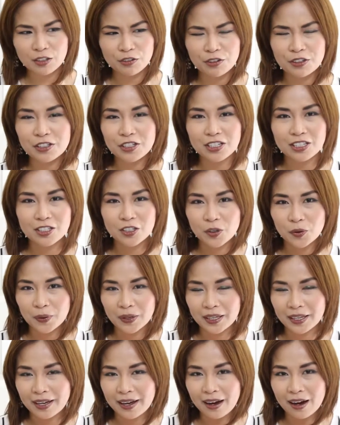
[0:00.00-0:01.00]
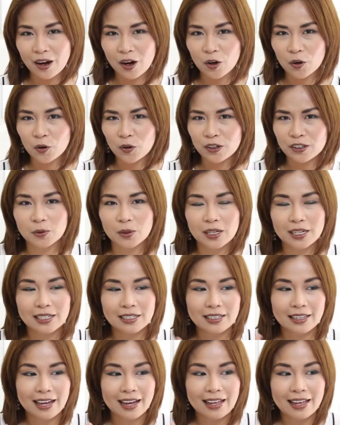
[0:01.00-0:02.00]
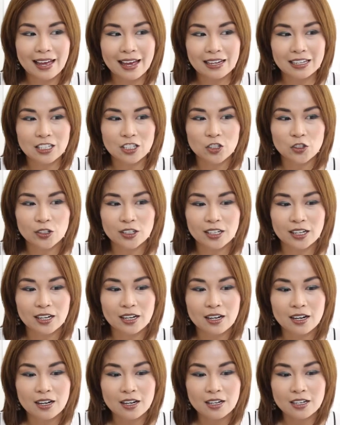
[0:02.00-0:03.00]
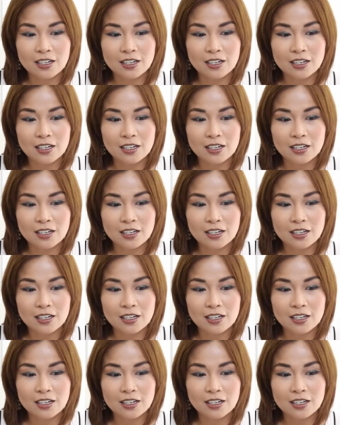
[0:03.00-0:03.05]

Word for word: If you're just going out or want that extra